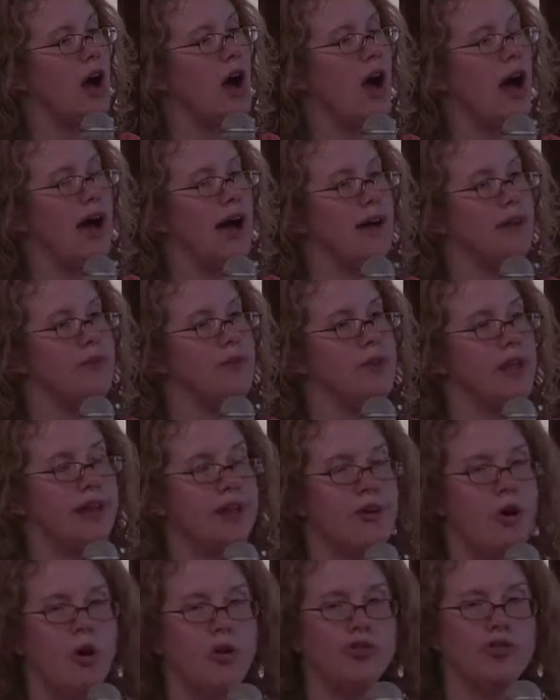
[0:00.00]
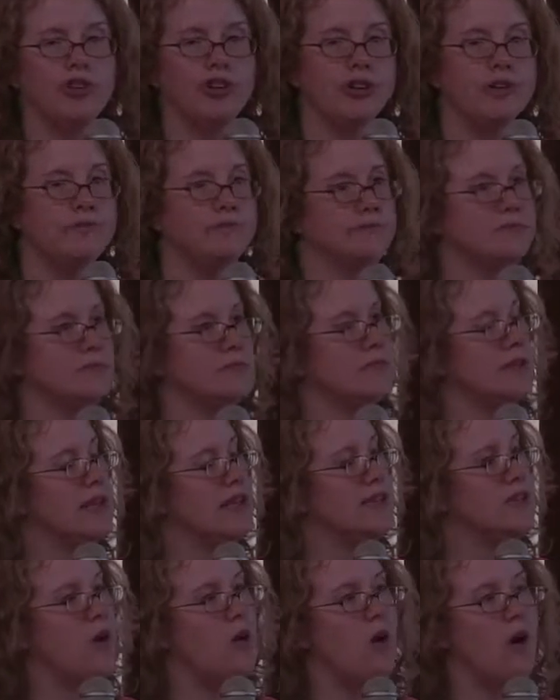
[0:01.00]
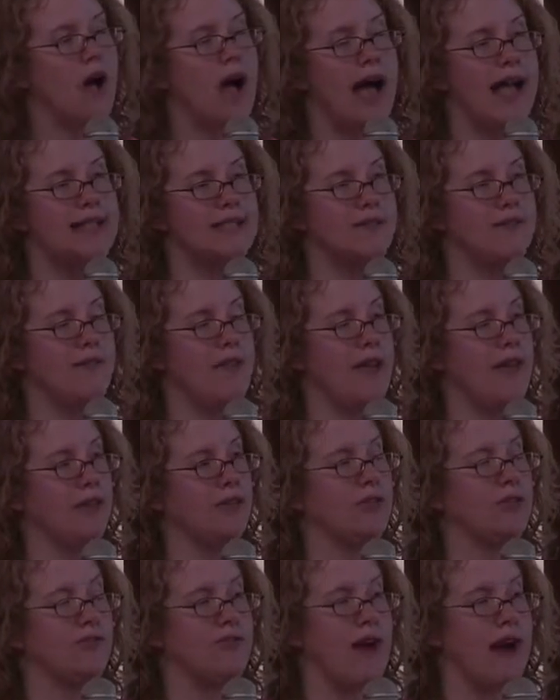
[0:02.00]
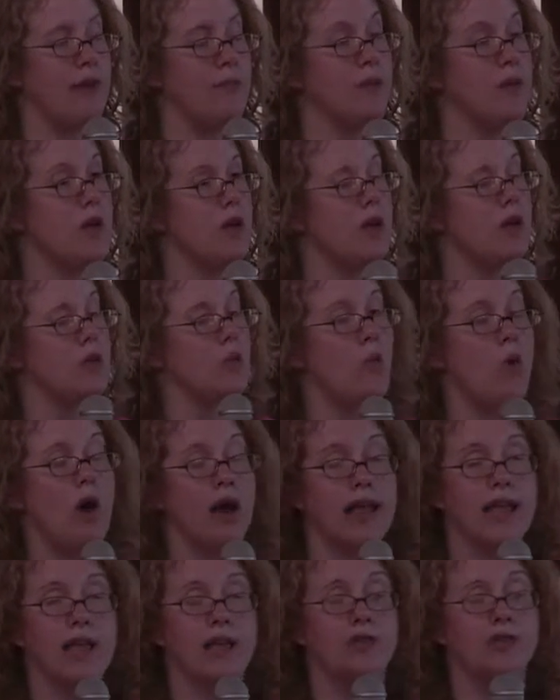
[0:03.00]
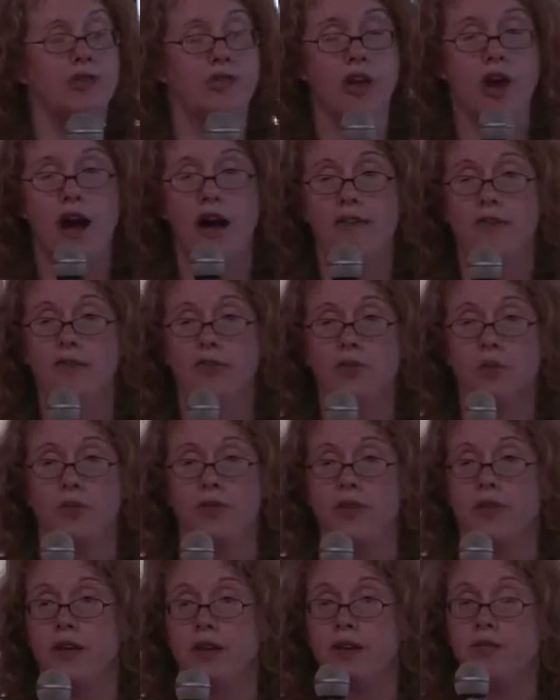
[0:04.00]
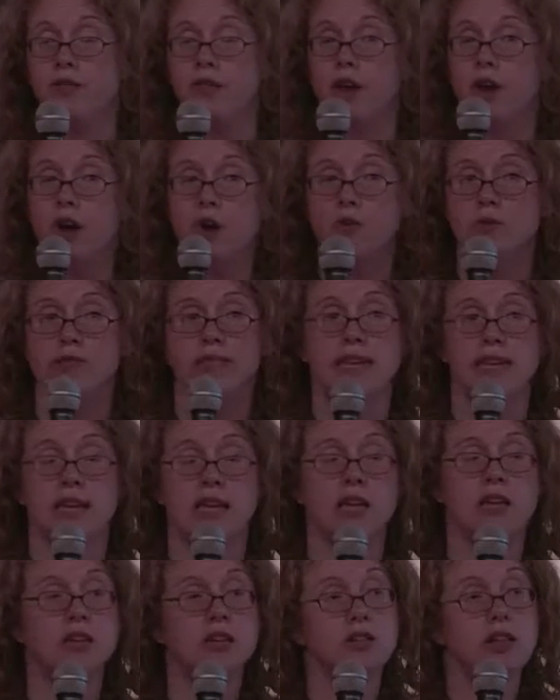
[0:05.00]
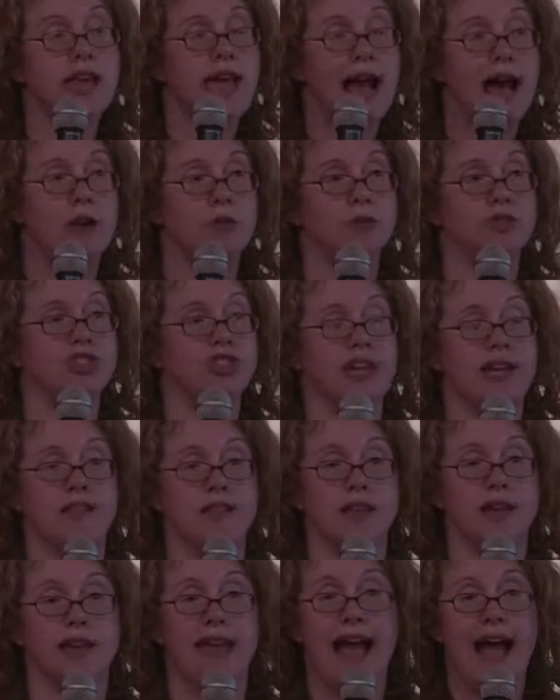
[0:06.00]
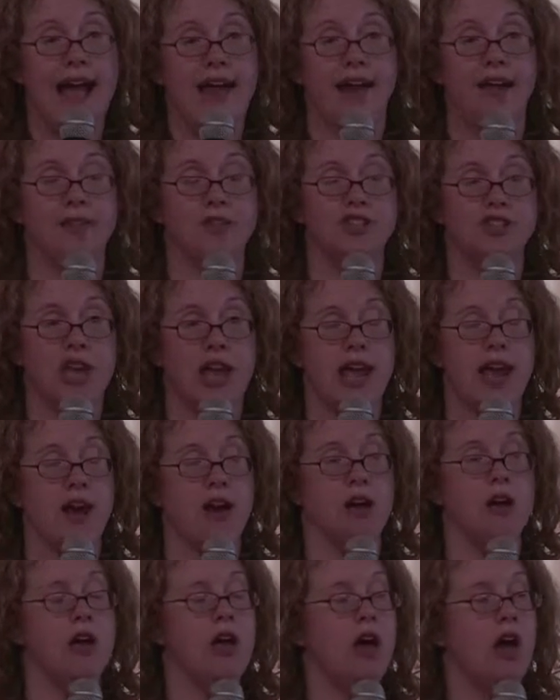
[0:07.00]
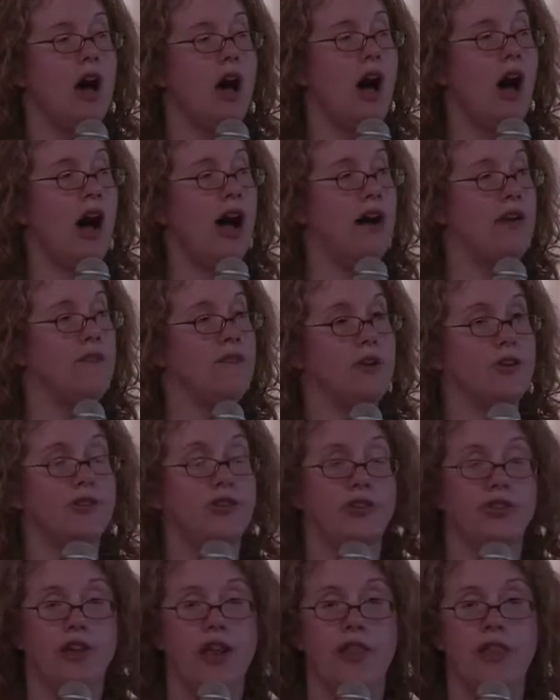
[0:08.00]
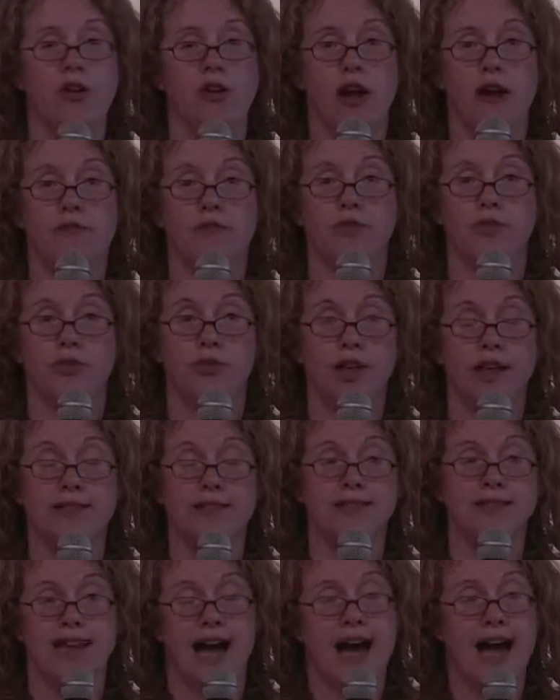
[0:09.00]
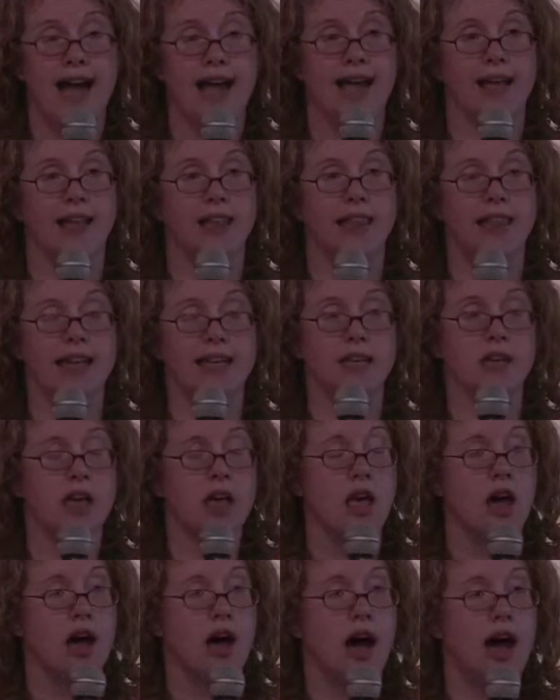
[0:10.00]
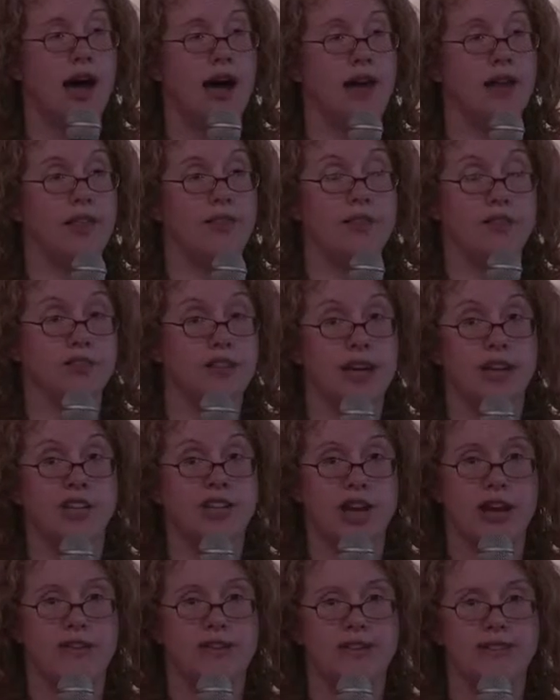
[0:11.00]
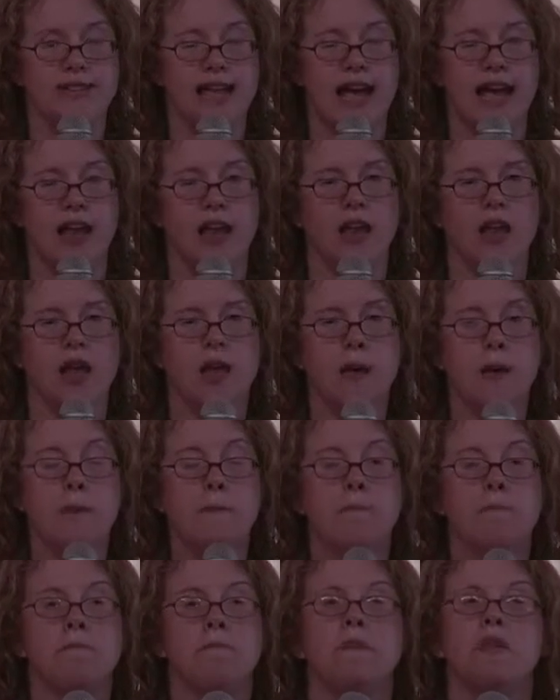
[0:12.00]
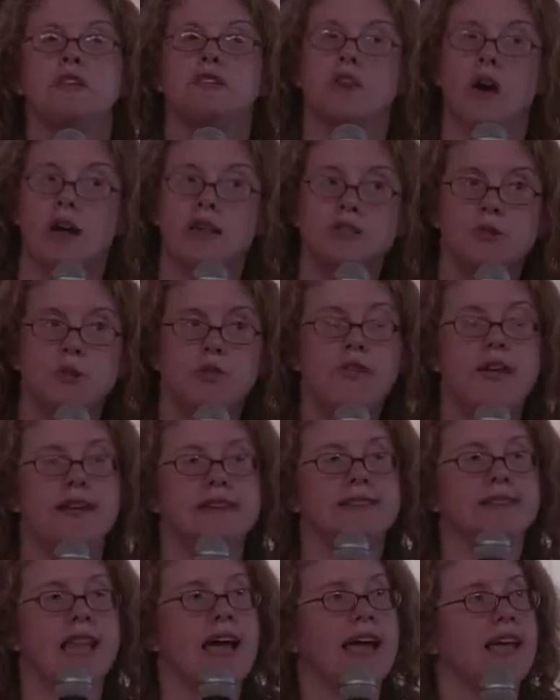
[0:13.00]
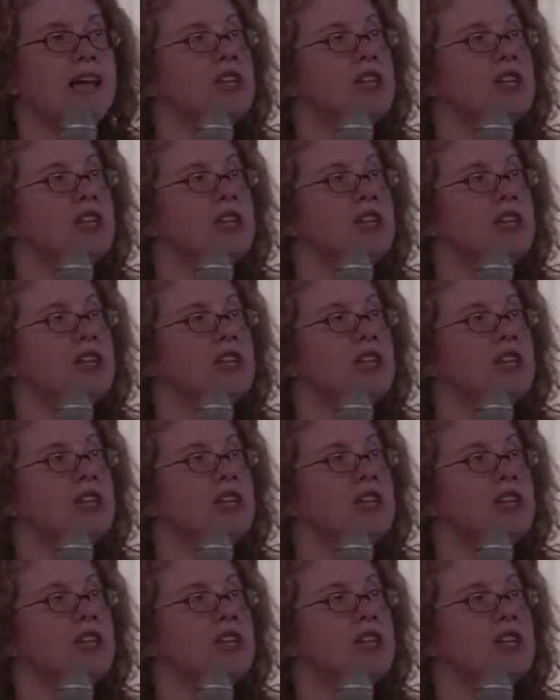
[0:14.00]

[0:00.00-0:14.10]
and culture is all kinds of things, from walking into the office with the cozy couch and the cat on the chair versus another office that's tile and there's not a chair in sight. It's also things like